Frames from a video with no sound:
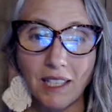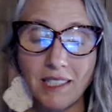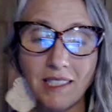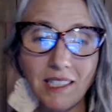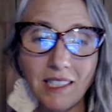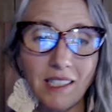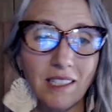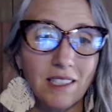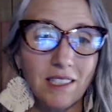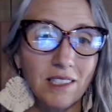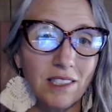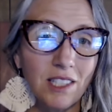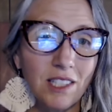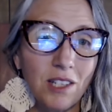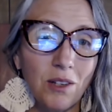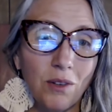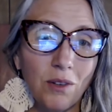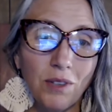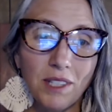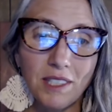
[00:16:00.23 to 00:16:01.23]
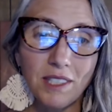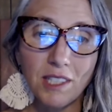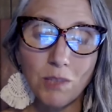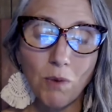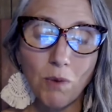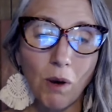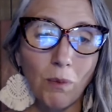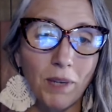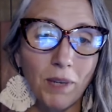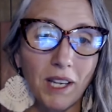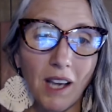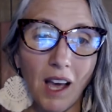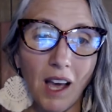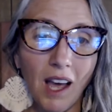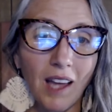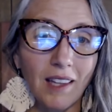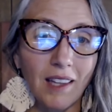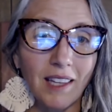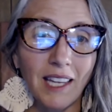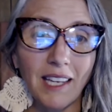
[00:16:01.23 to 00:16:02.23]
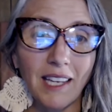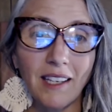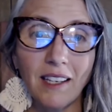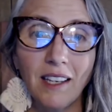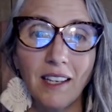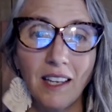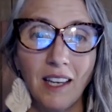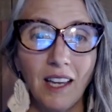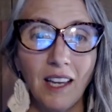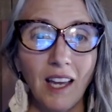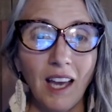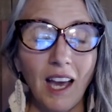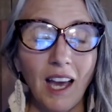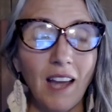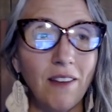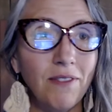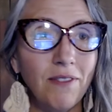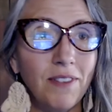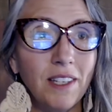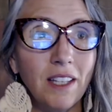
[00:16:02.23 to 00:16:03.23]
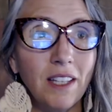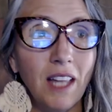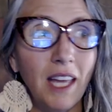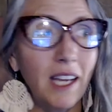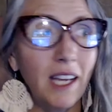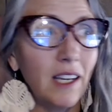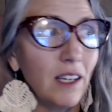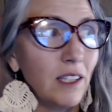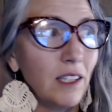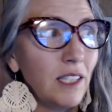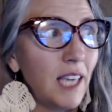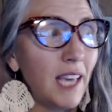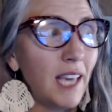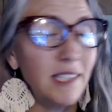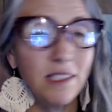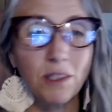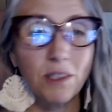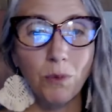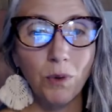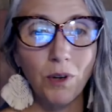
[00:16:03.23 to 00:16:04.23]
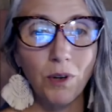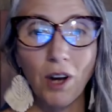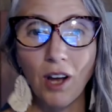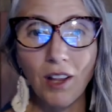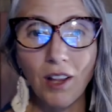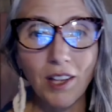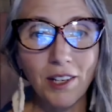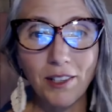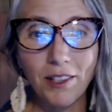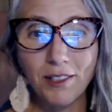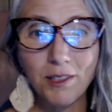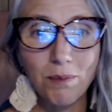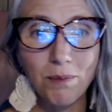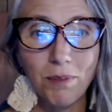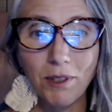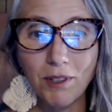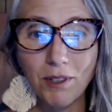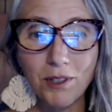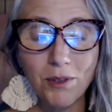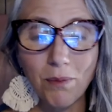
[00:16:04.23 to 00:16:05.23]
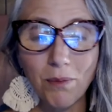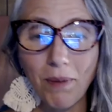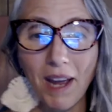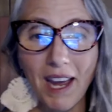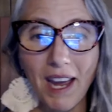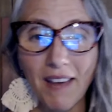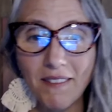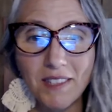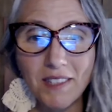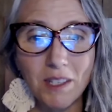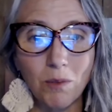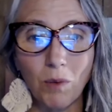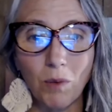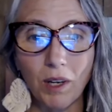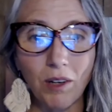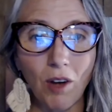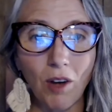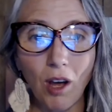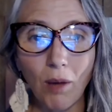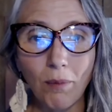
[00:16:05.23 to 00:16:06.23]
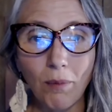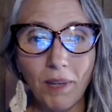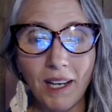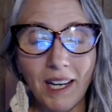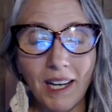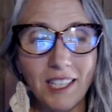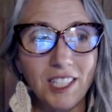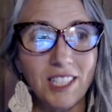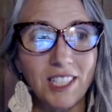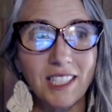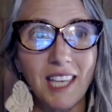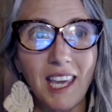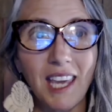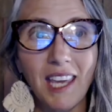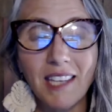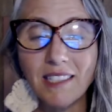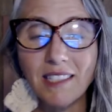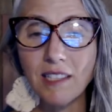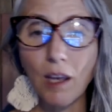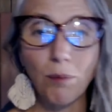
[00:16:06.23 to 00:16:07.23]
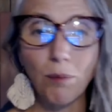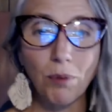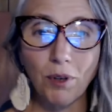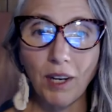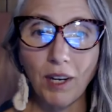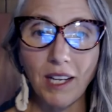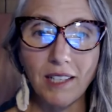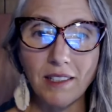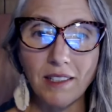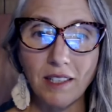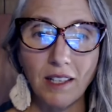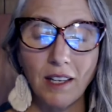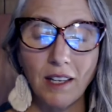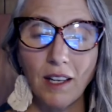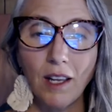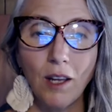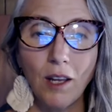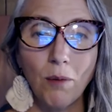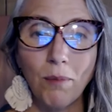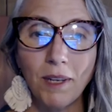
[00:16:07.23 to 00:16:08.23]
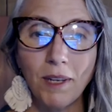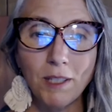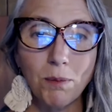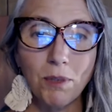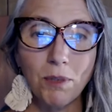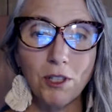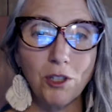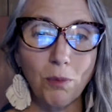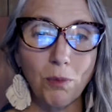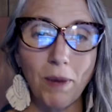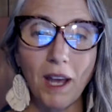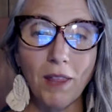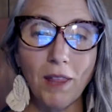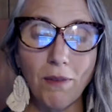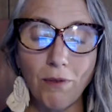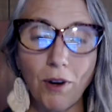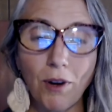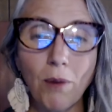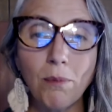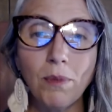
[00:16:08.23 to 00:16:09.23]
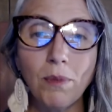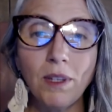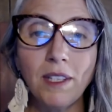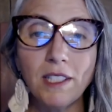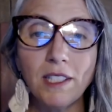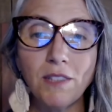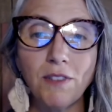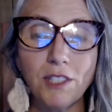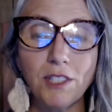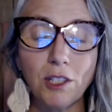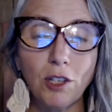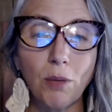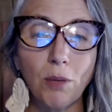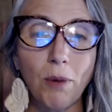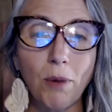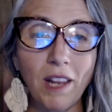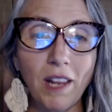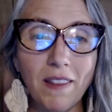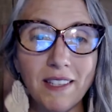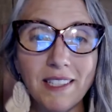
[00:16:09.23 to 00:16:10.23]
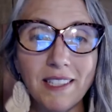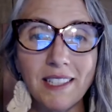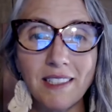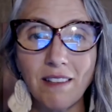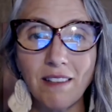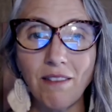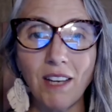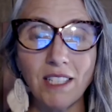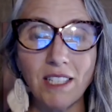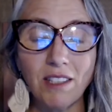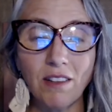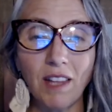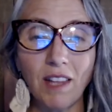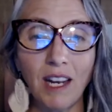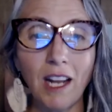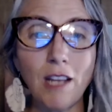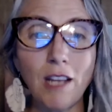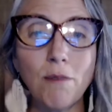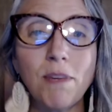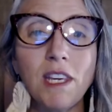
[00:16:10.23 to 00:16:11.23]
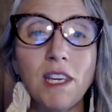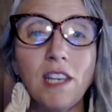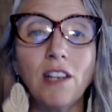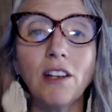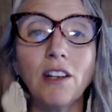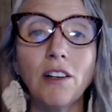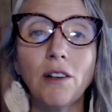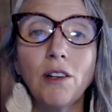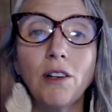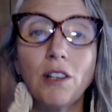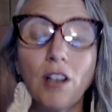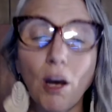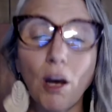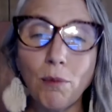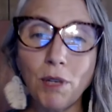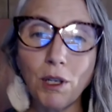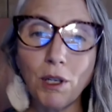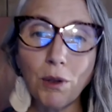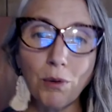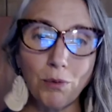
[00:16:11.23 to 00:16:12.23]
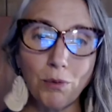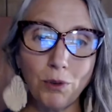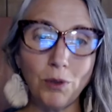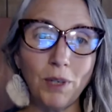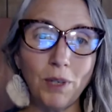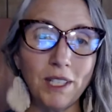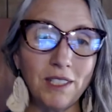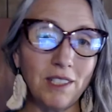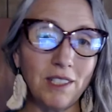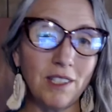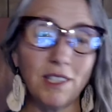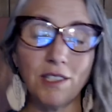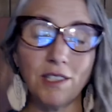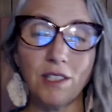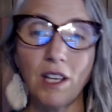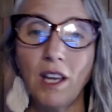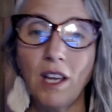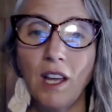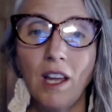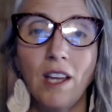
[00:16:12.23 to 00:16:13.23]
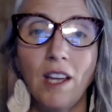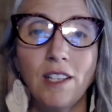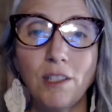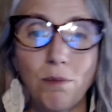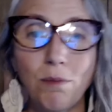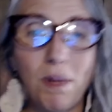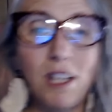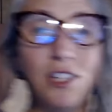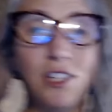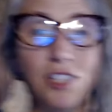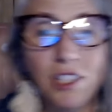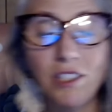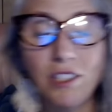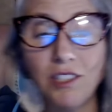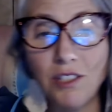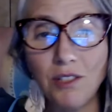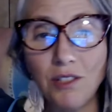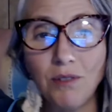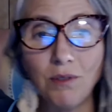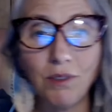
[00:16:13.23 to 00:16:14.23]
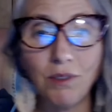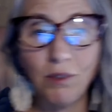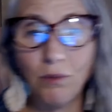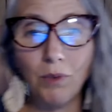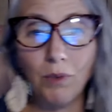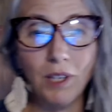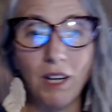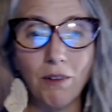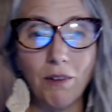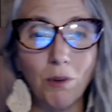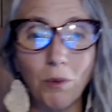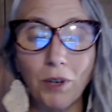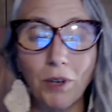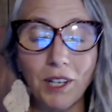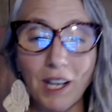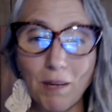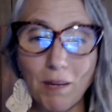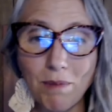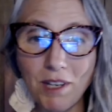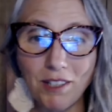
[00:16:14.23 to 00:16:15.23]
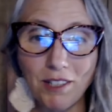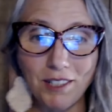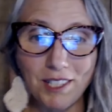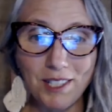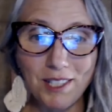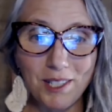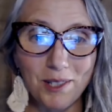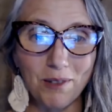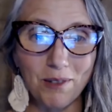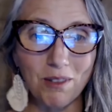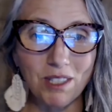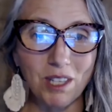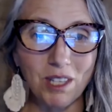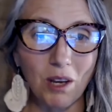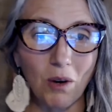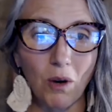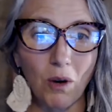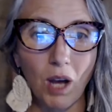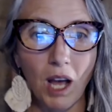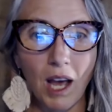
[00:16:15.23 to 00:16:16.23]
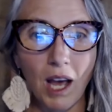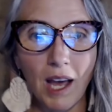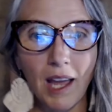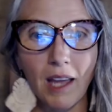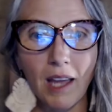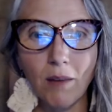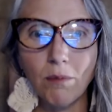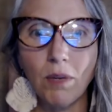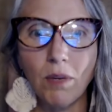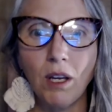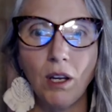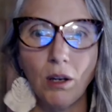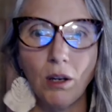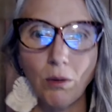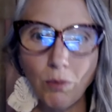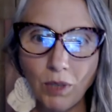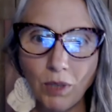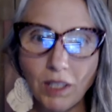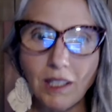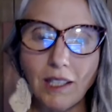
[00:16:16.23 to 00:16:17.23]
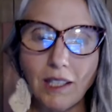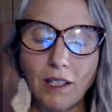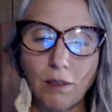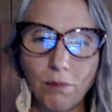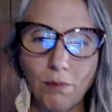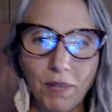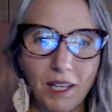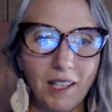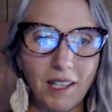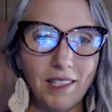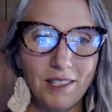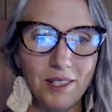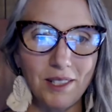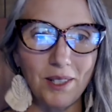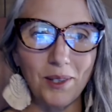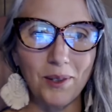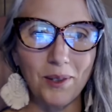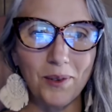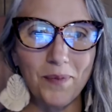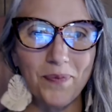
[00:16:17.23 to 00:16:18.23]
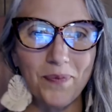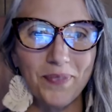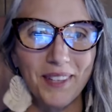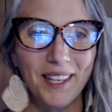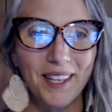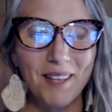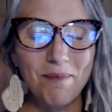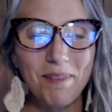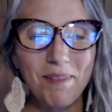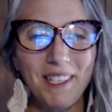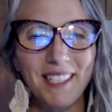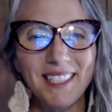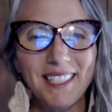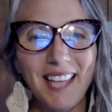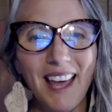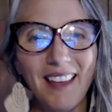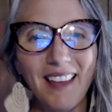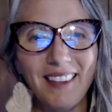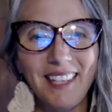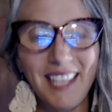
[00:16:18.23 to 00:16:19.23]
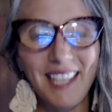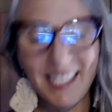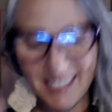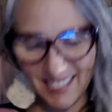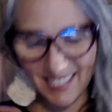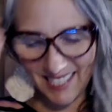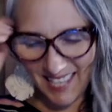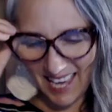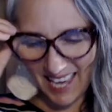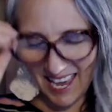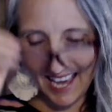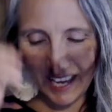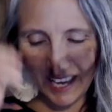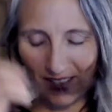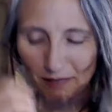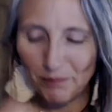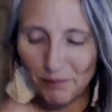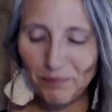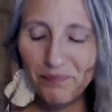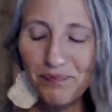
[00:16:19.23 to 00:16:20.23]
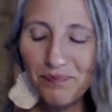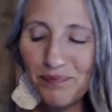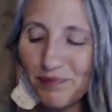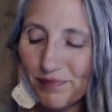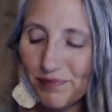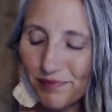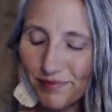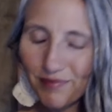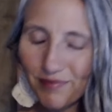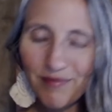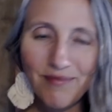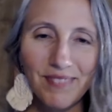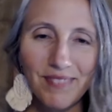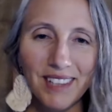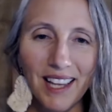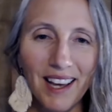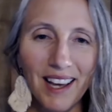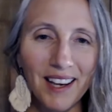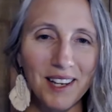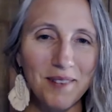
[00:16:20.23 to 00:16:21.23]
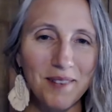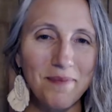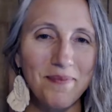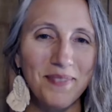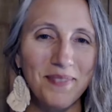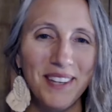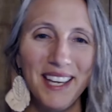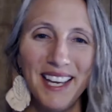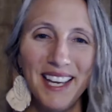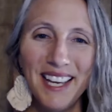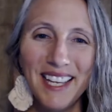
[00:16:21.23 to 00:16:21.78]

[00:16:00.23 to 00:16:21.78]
cleansing because you know this is what we got like i feel like yes we're all on our spiritual paths and whatnot and i just can't separate my spiritual path from this physical body this is the vessel that i am here coming through into this dimension to do whatever work i'm here to do so i am really committed to being as healthy as i can um,